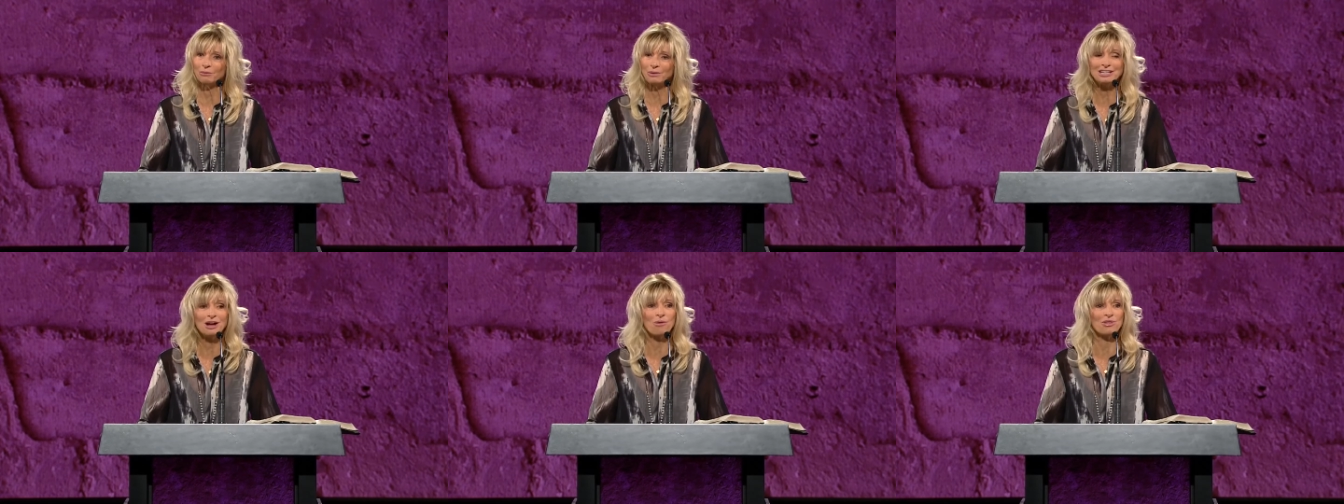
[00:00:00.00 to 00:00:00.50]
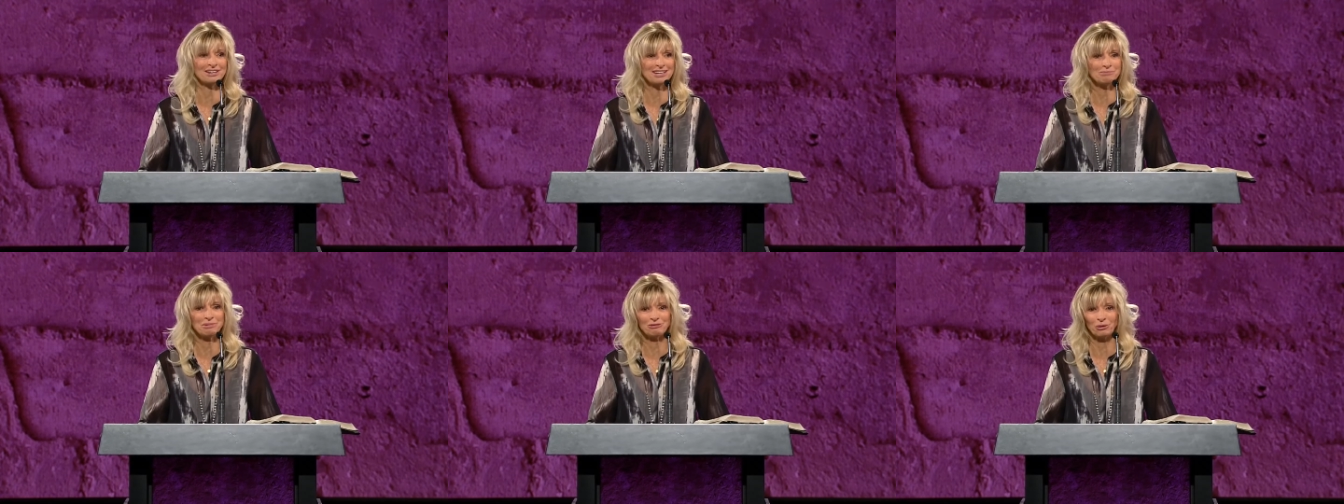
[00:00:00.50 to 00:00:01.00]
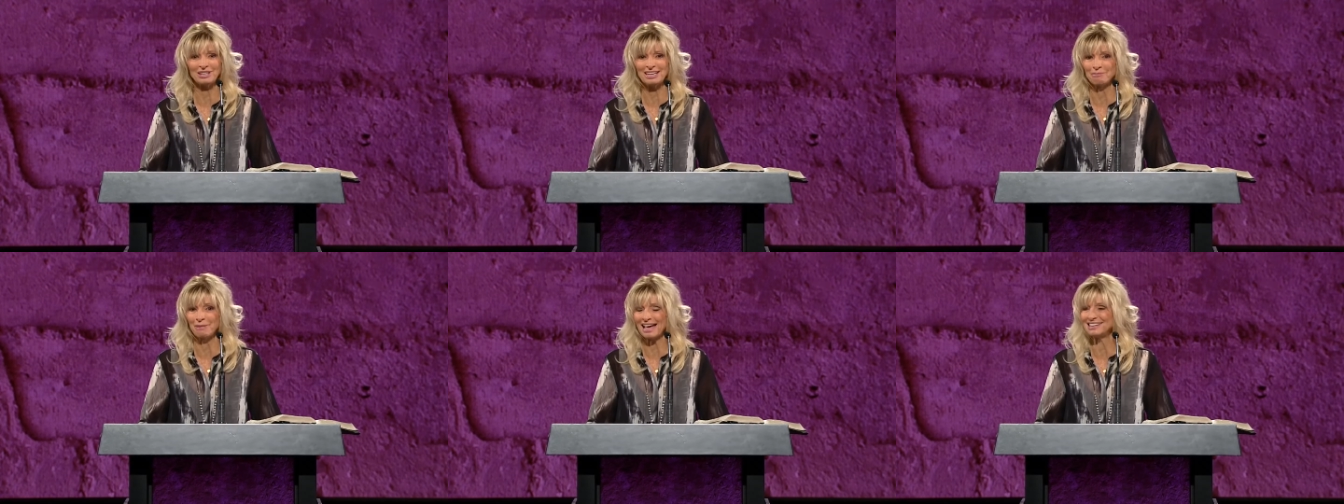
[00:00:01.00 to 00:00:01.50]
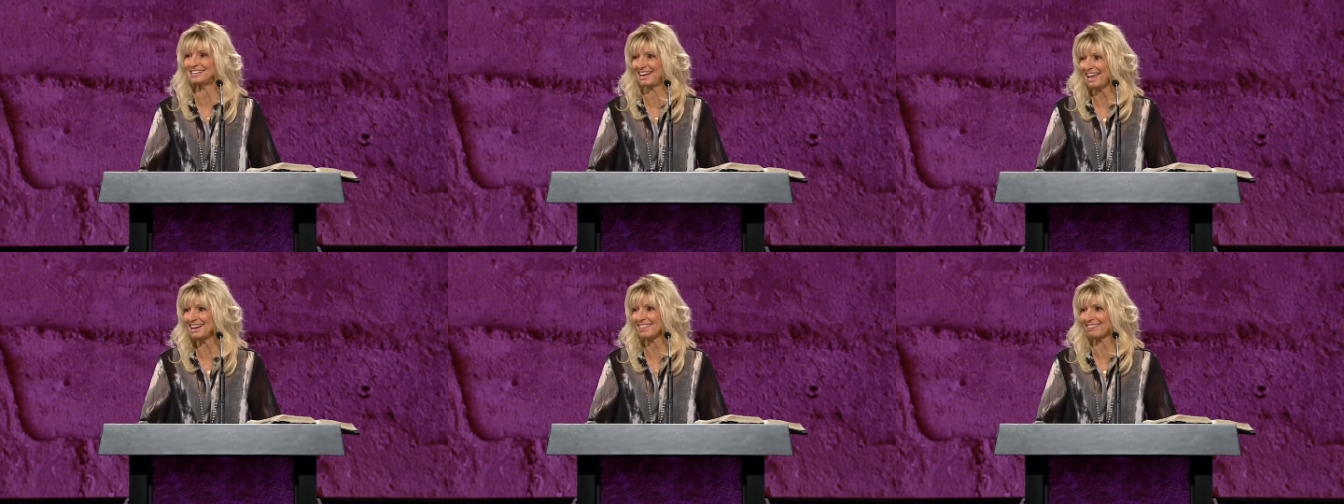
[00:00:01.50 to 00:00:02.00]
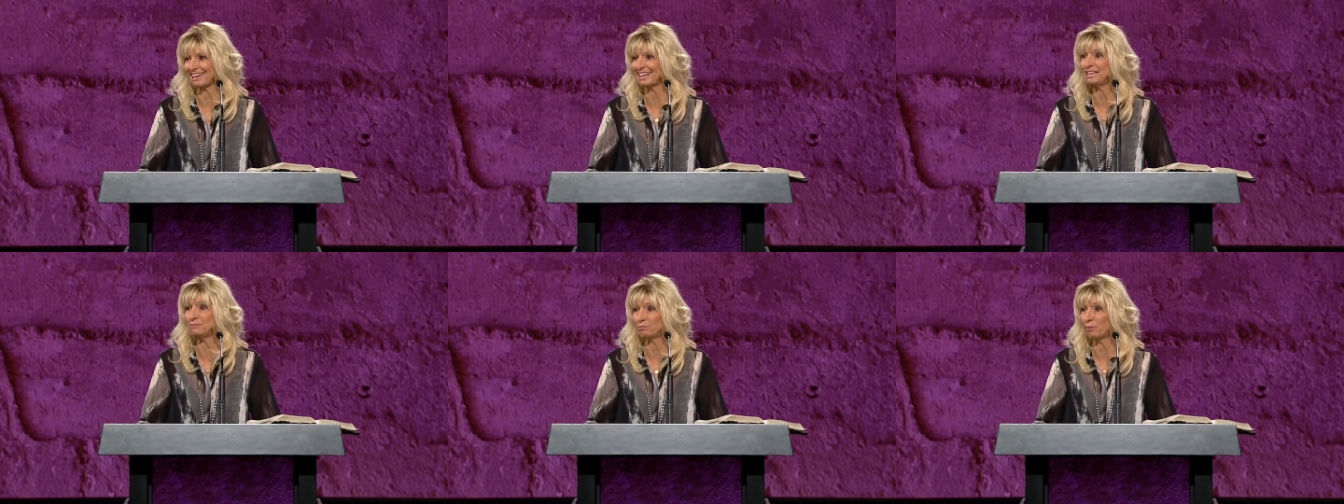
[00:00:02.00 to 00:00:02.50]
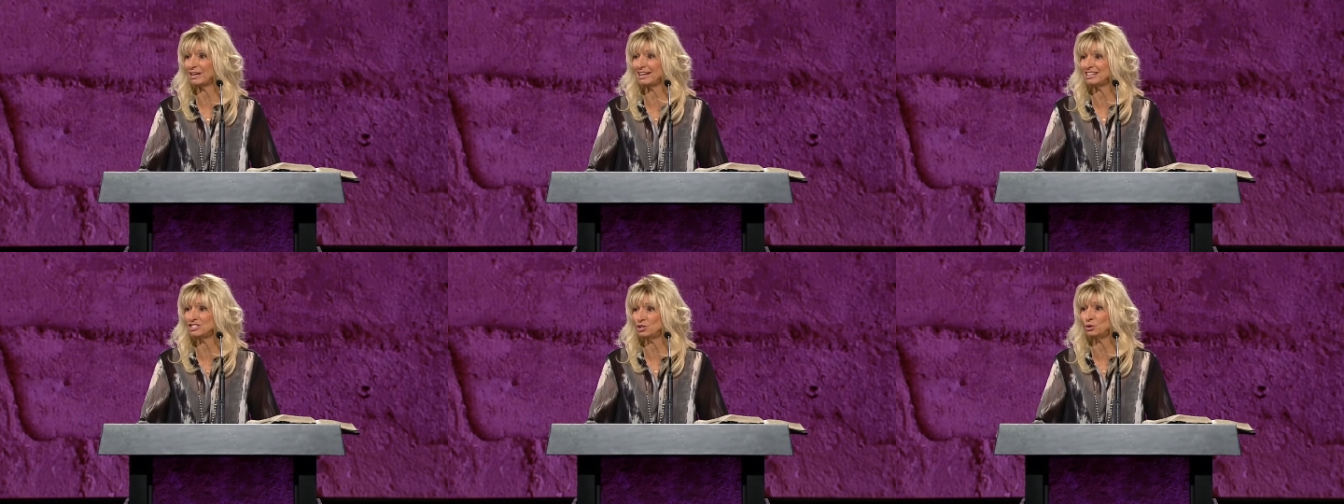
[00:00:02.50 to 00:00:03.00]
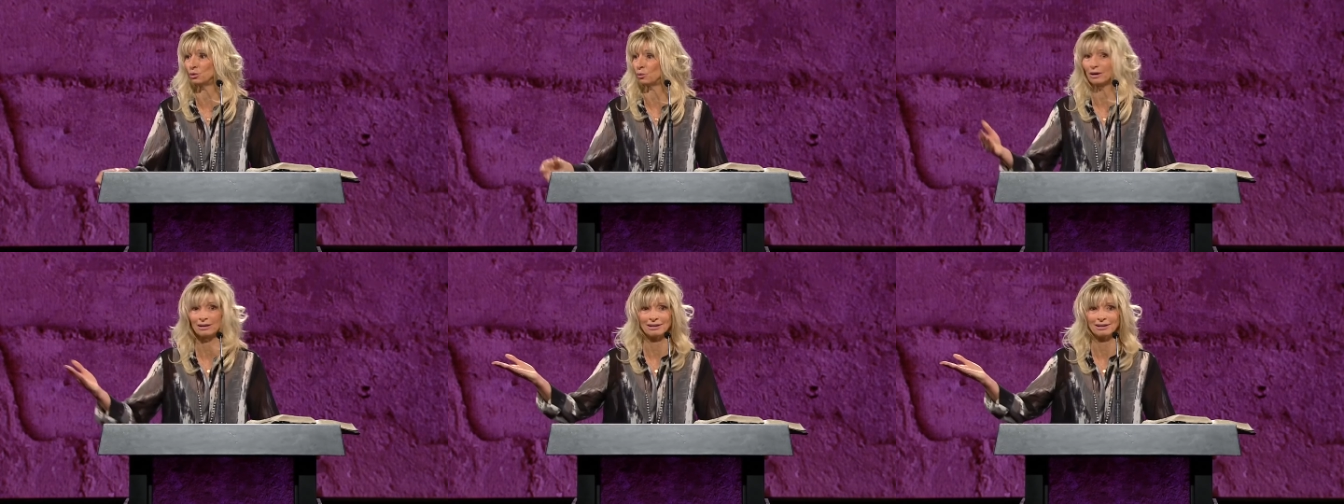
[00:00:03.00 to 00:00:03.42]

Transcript: We know that ne before Nehemiah did anything, he what did he do?